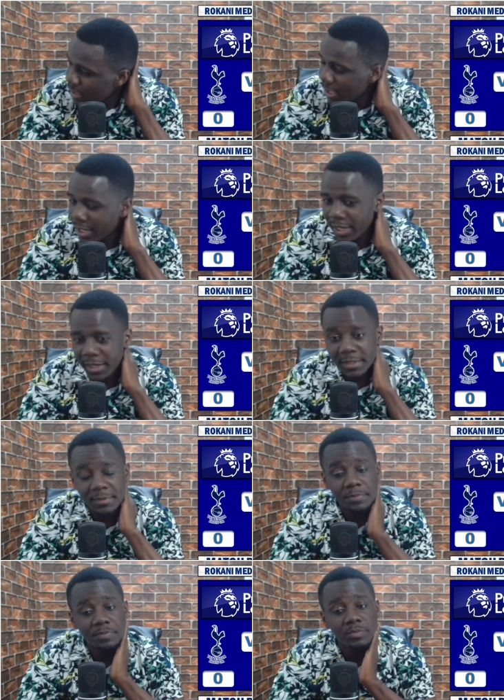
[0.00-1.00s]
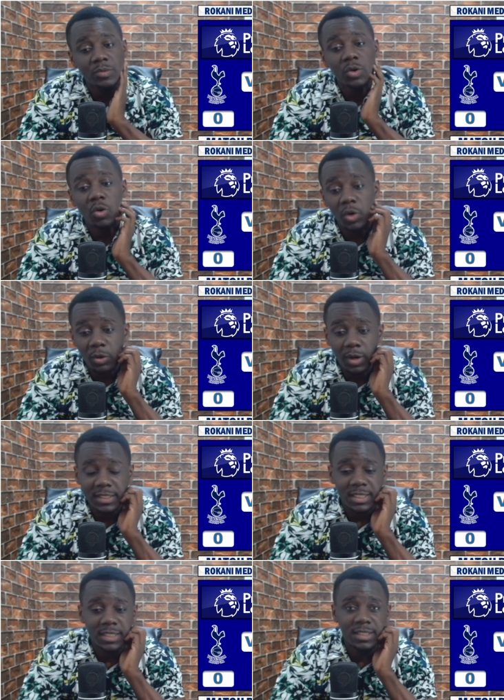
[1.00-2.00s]
Ollie
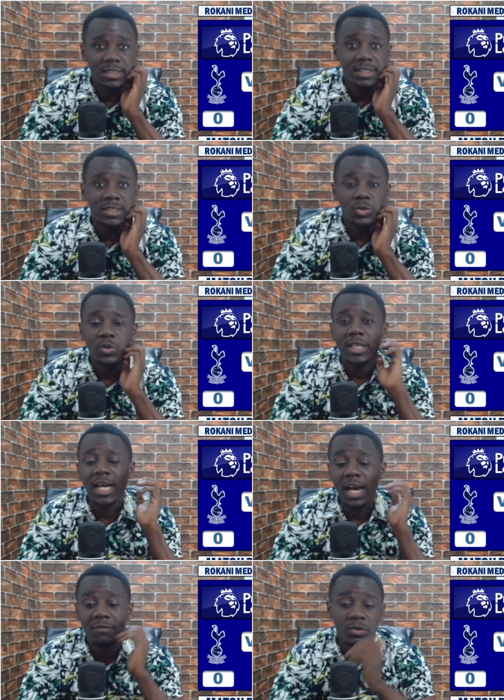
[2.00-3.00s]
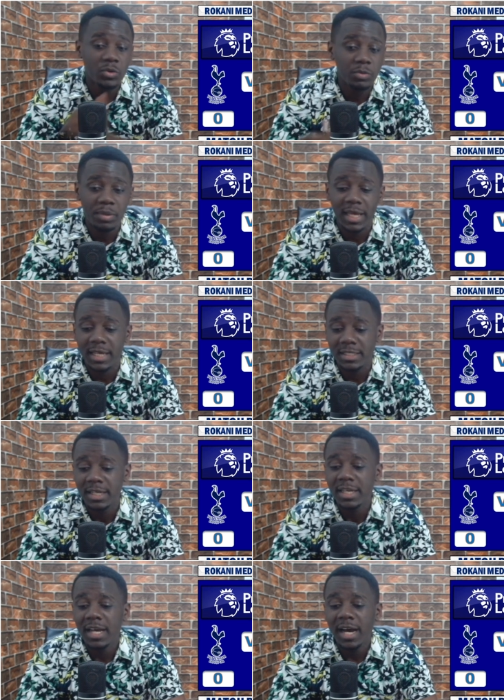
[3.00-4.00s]
Watkins. So they're having good players
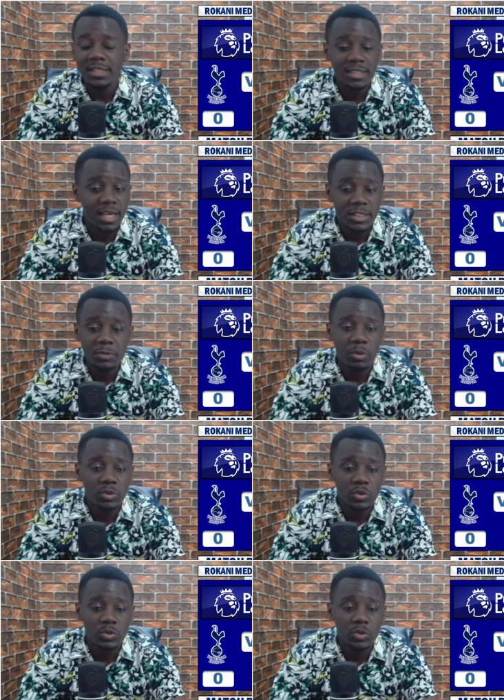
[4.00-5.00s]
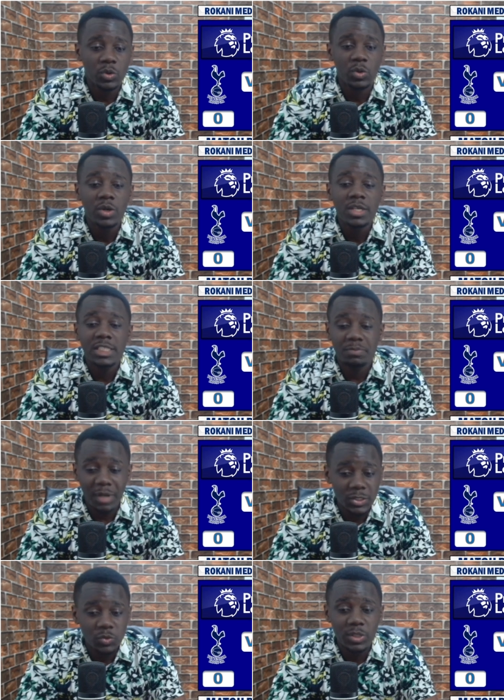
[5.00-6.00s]
at their disposal. So
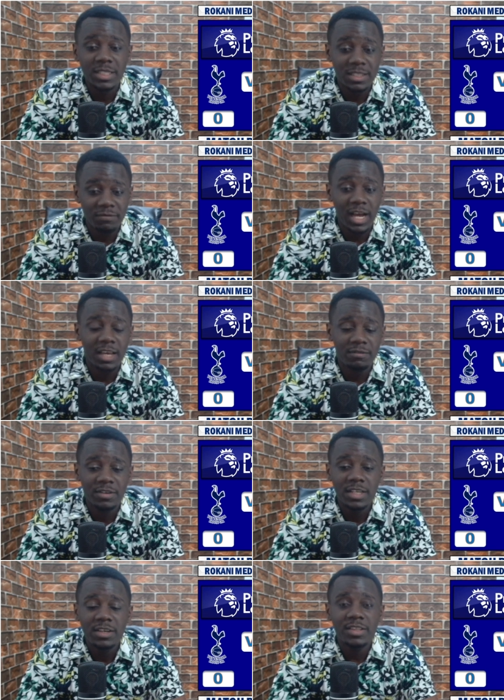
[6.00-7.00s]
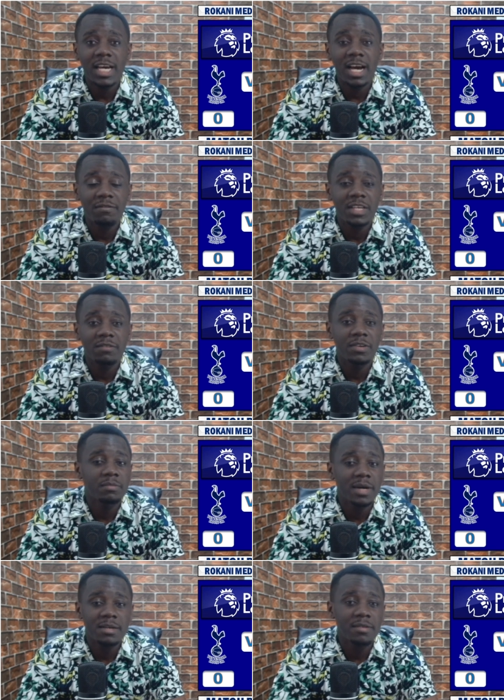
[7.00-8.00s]
Spurs couldn't survive. They're having a very
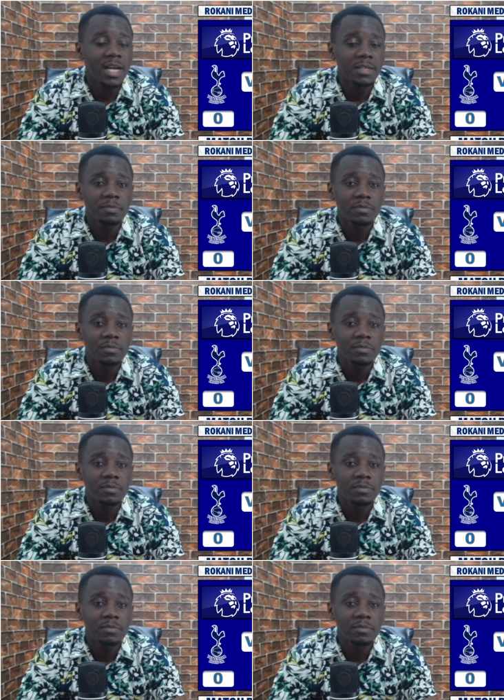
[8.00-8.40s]
bad run